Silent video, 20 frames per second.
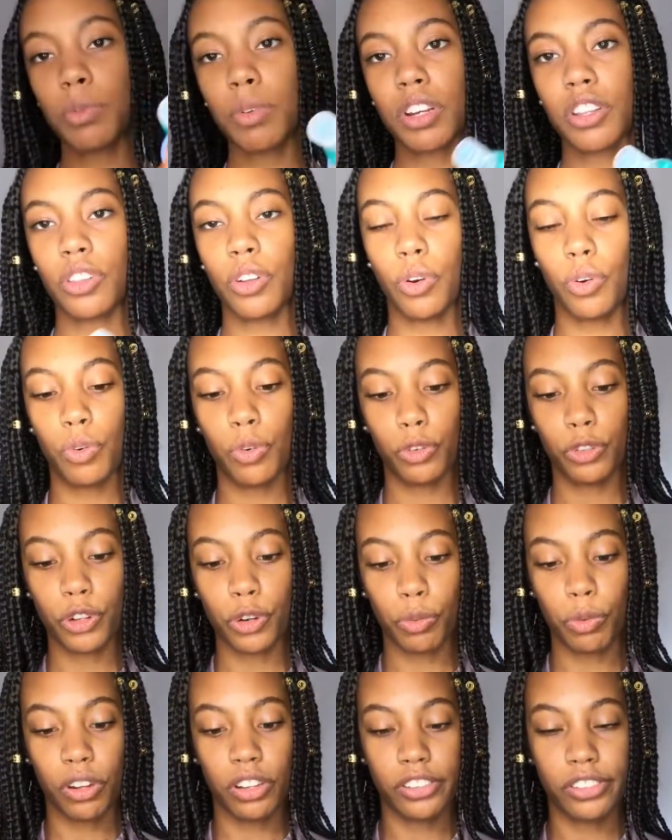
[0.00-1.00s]
is one of the
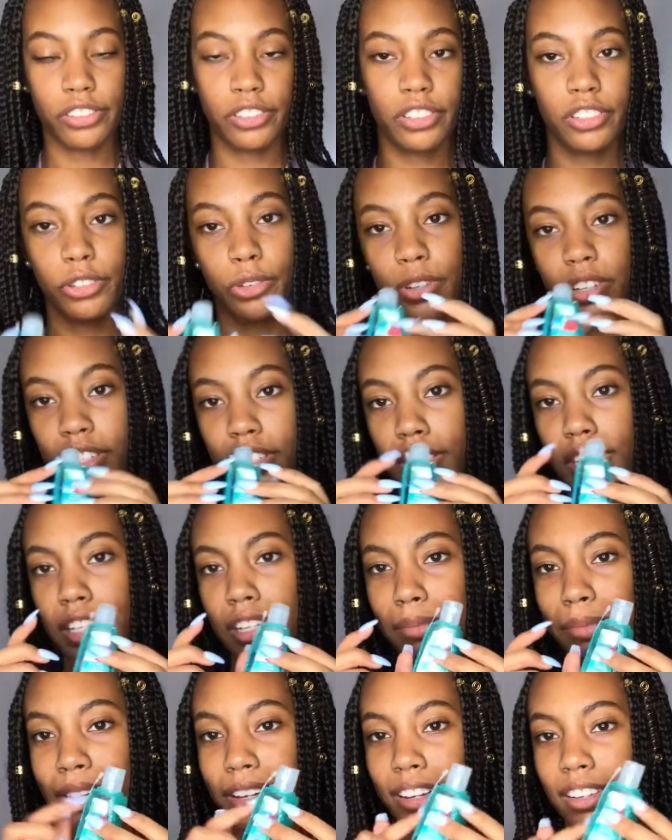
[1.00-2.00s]
older ones, you can
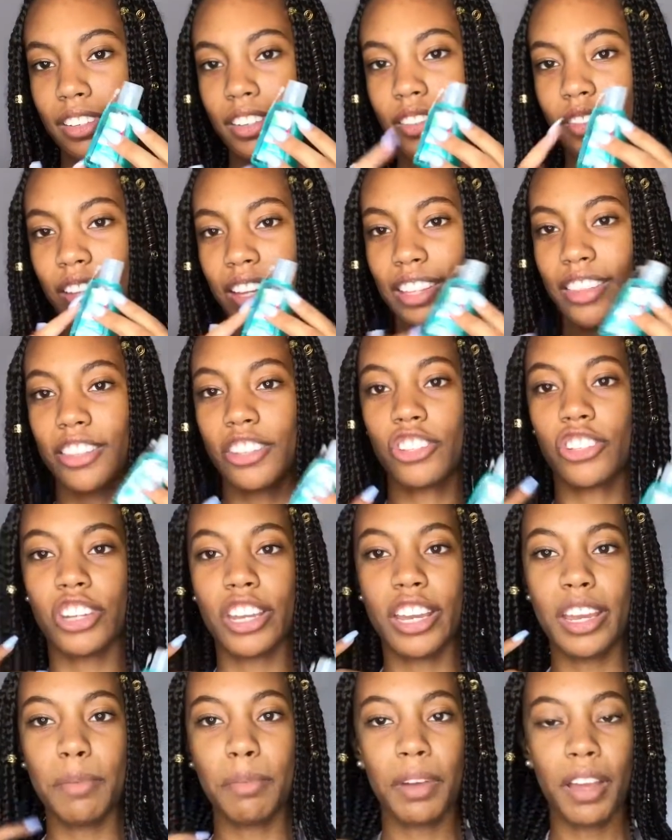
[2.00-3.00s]
see because of like the
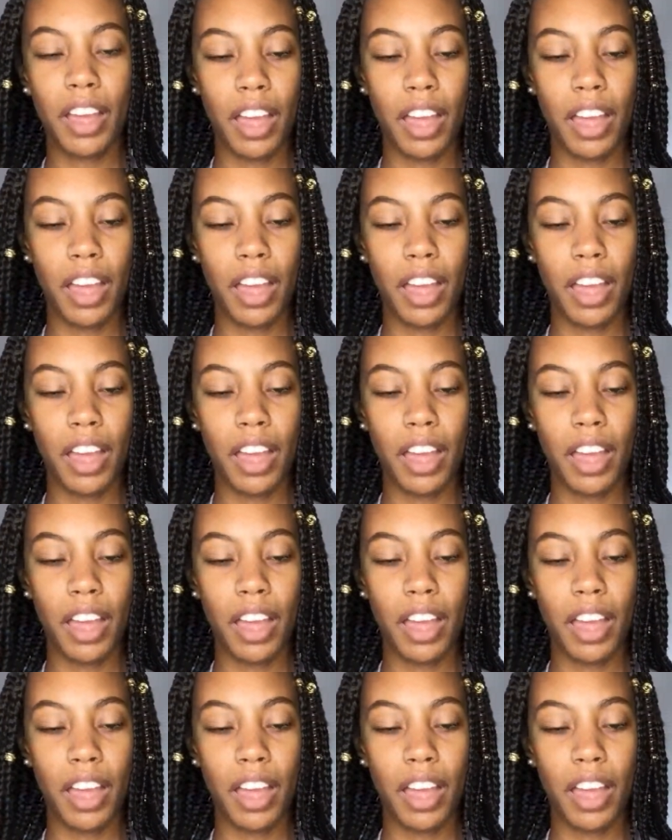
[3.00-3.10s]
shape.